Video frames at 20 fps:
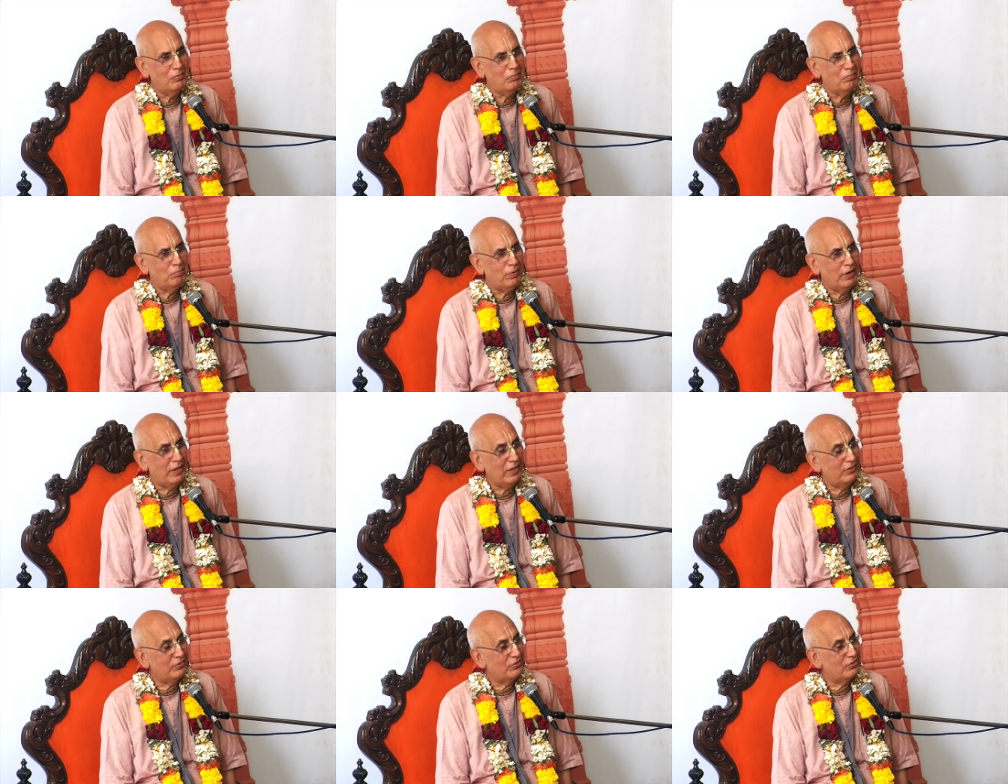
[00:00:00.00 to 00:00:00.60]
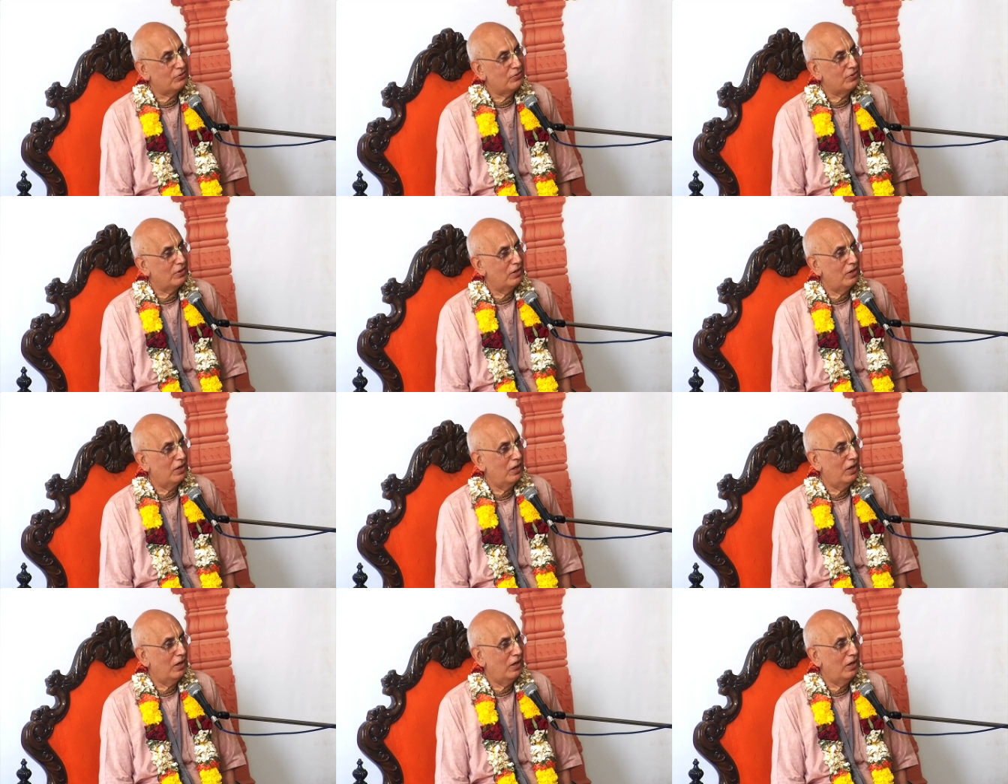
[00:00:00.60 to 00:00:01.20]
please
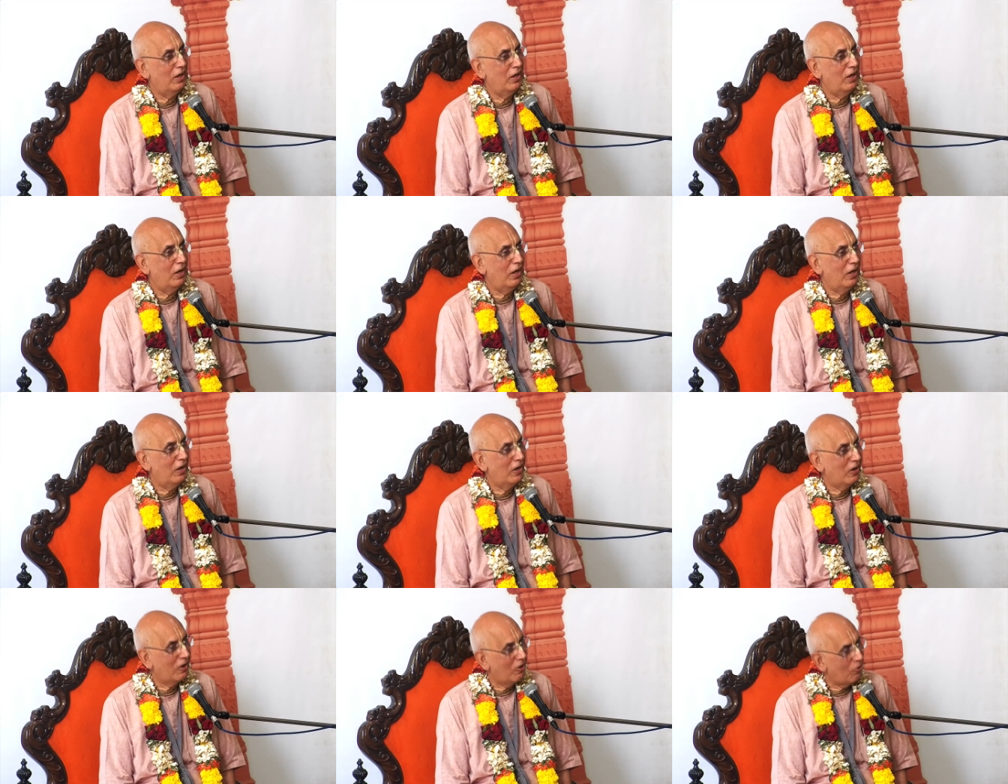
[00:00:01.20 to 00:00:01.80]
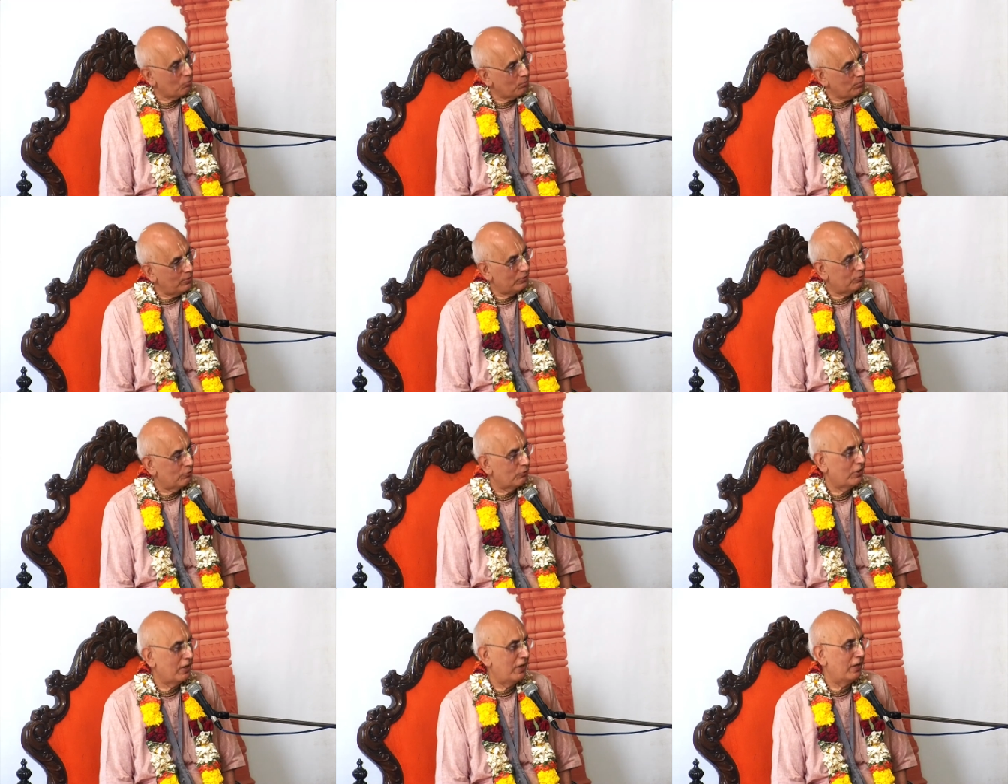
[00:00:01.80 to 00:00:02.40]
allow me to
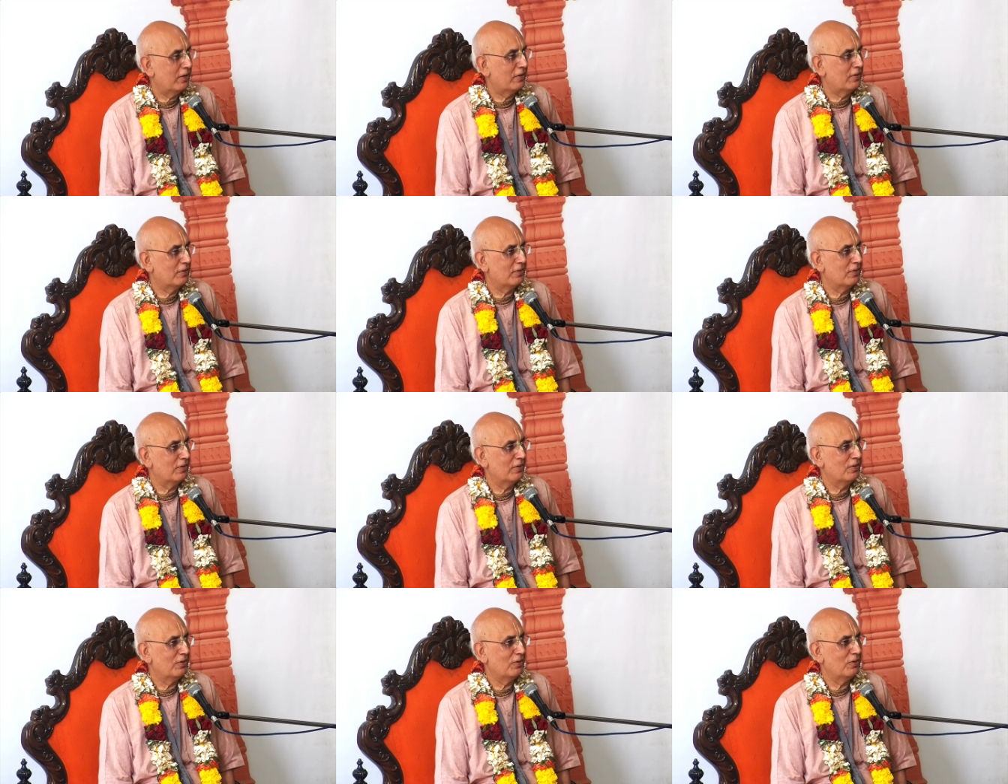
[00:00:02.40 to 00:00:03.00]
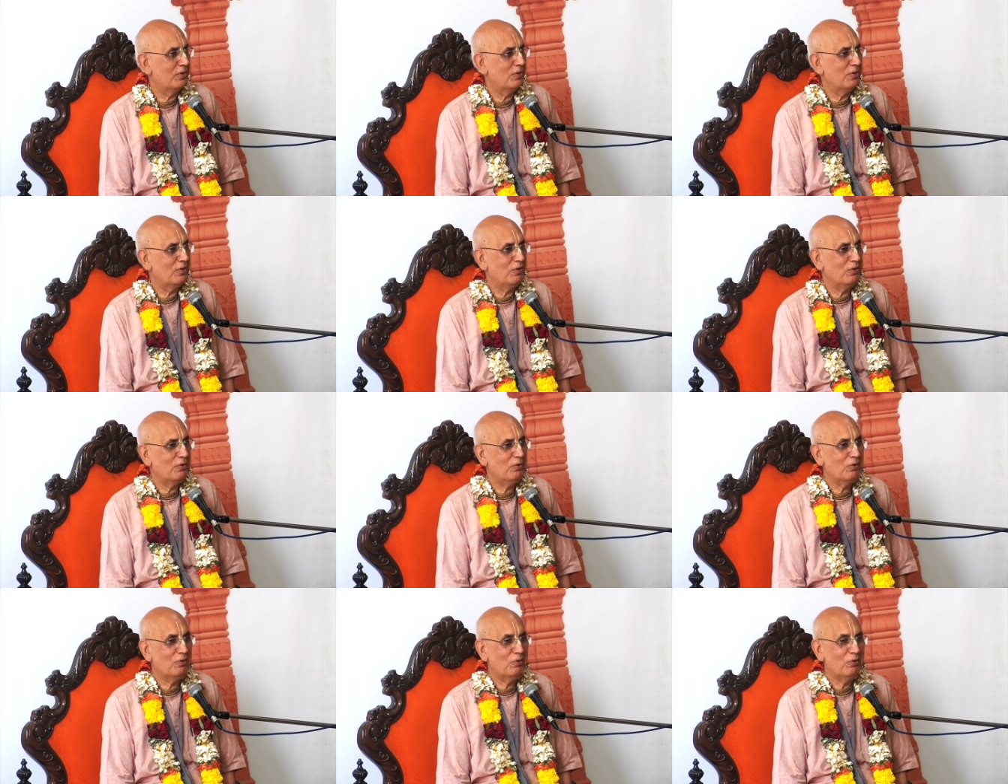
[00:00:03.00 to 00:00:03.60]
take
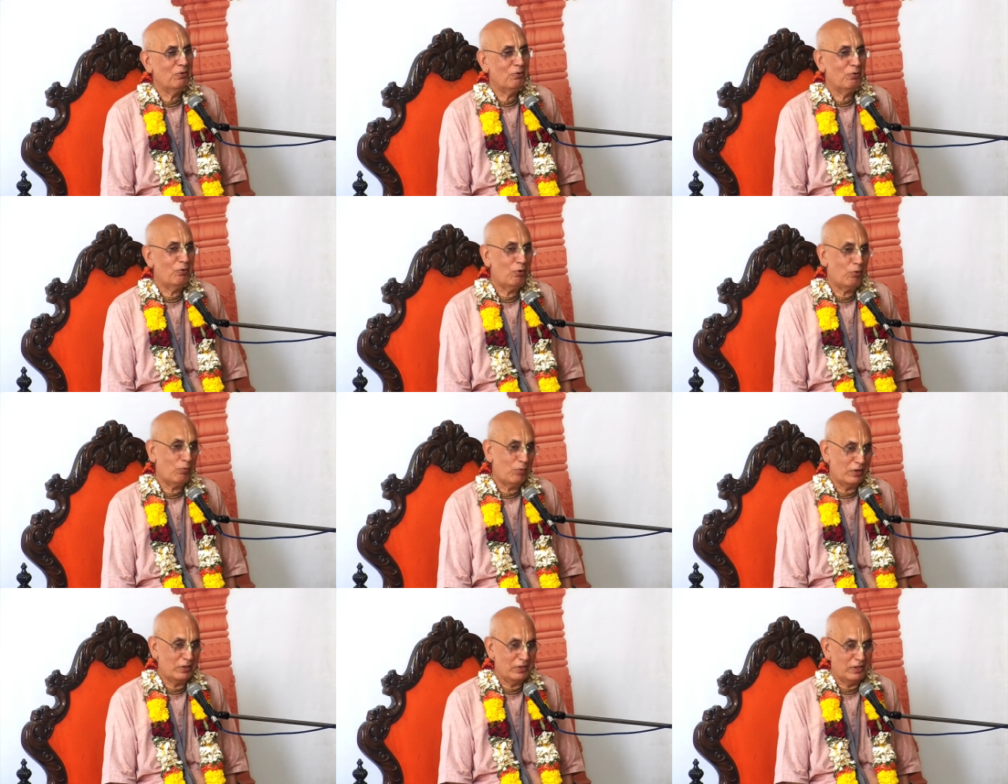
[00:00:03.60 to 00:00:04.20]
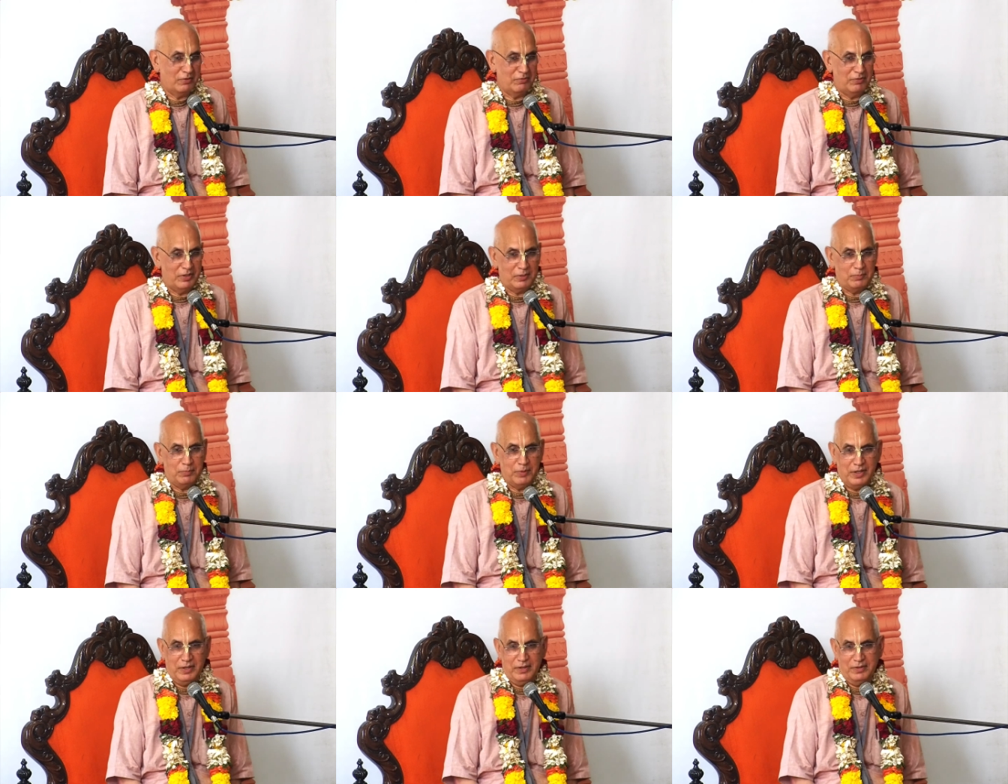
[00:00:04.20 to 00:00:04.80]
Govardhan with me.
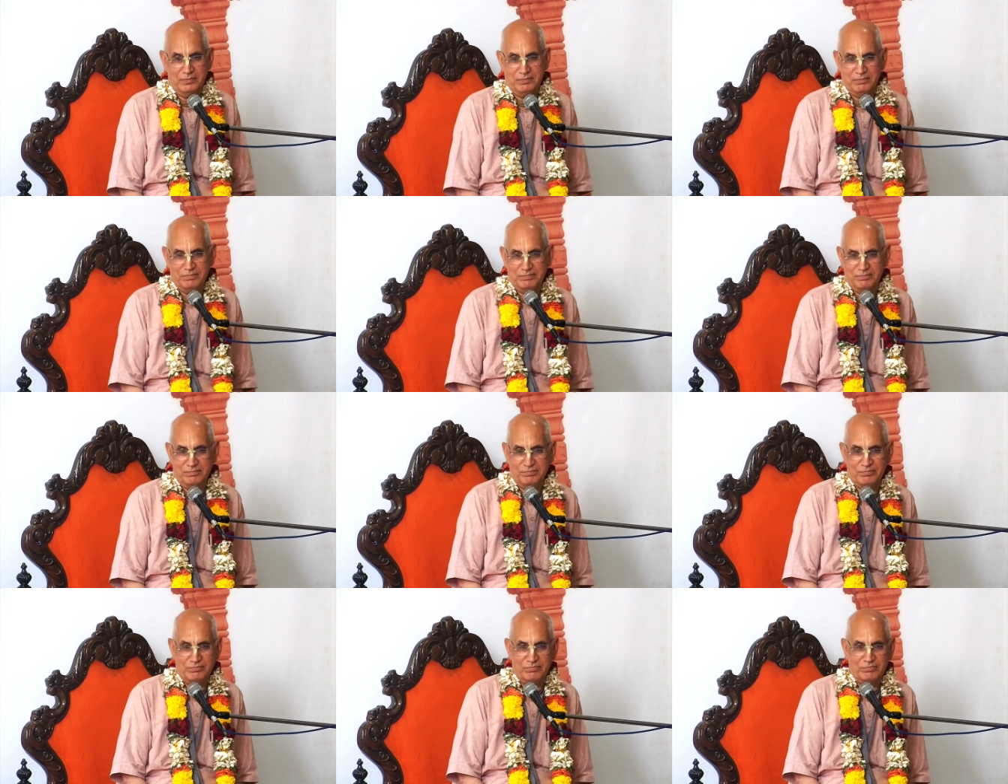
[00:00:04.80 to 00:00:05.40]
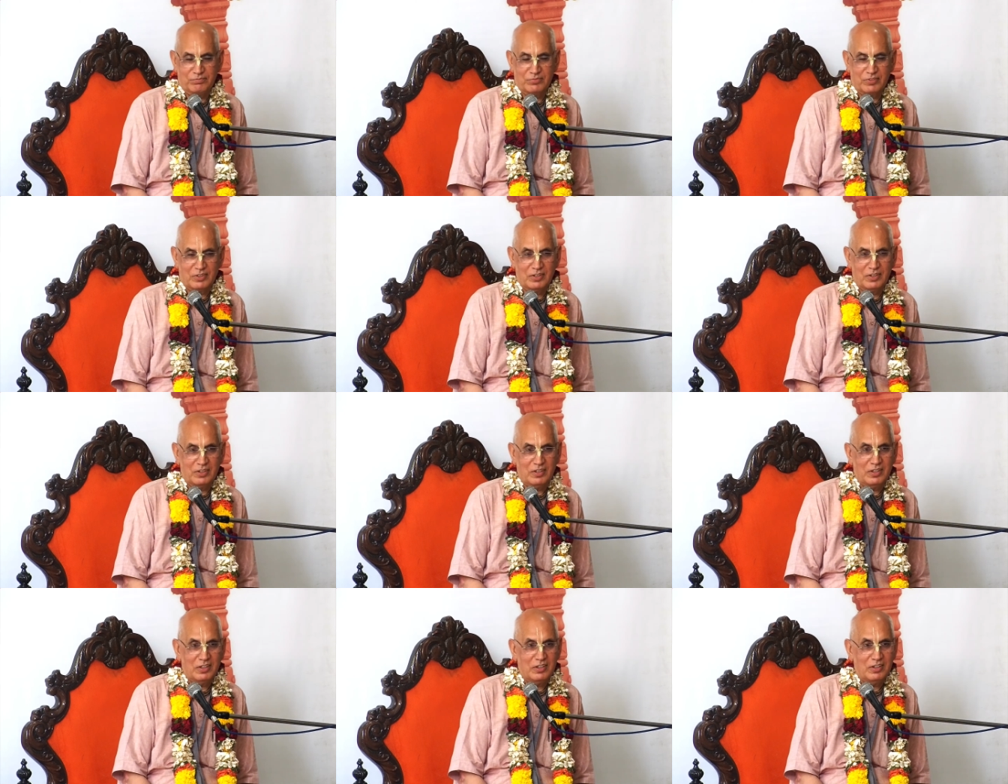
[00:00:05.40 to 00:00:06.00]

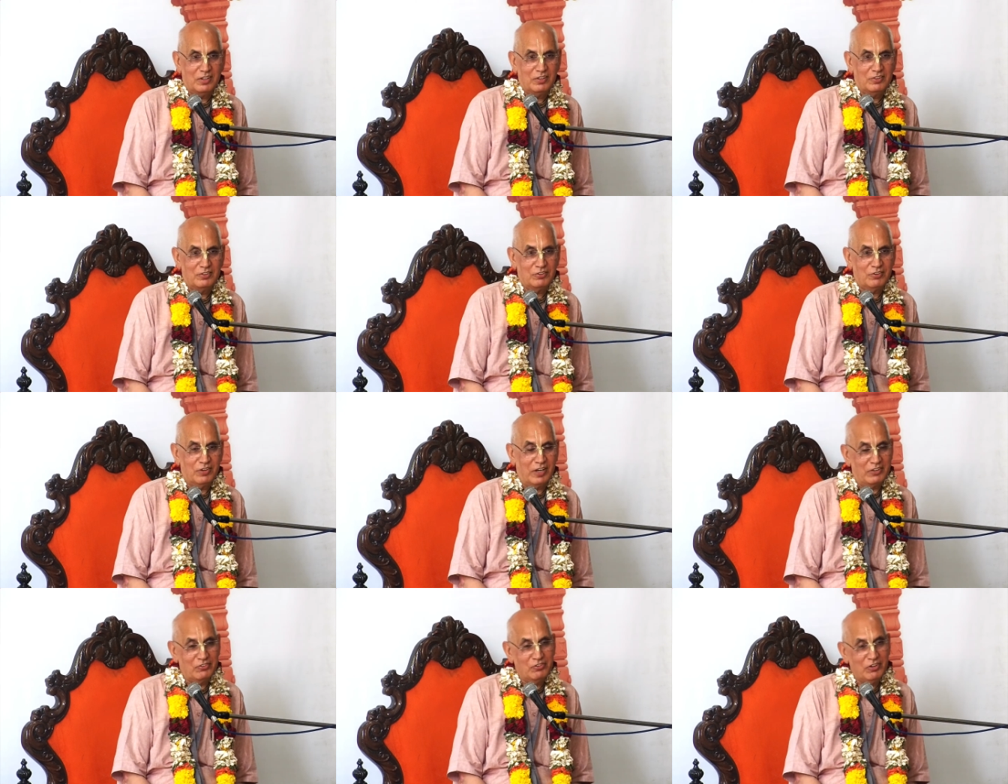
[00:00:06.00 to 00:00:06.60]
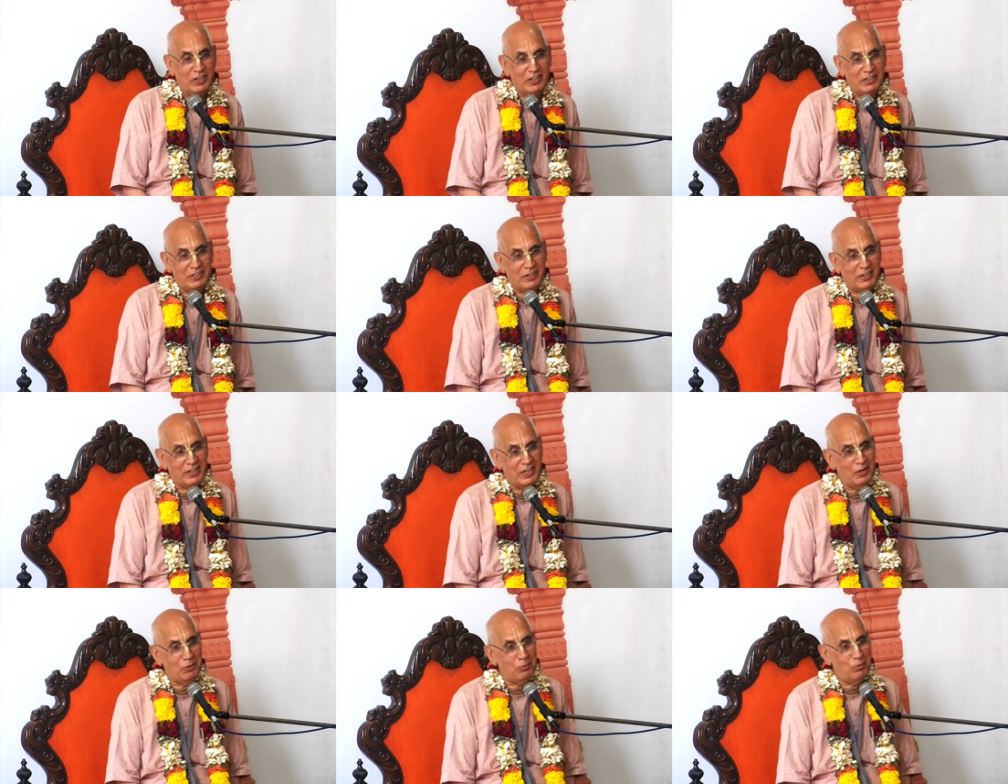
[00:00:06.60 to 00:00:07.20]
So naturally the king
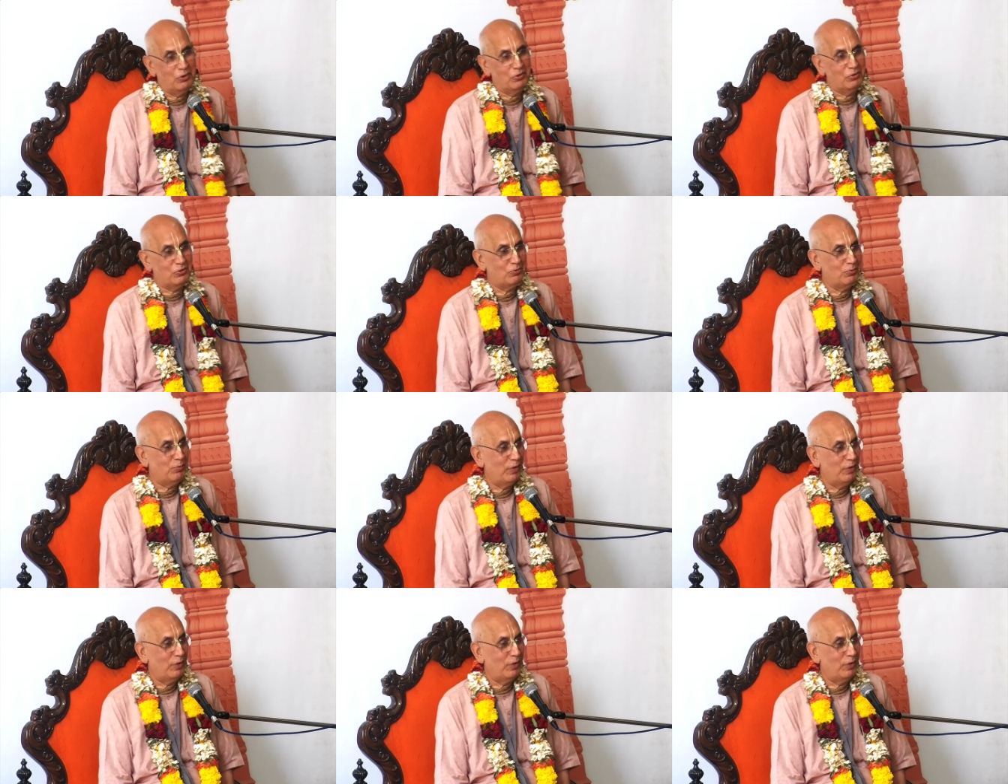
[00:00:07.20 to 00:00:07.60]
was very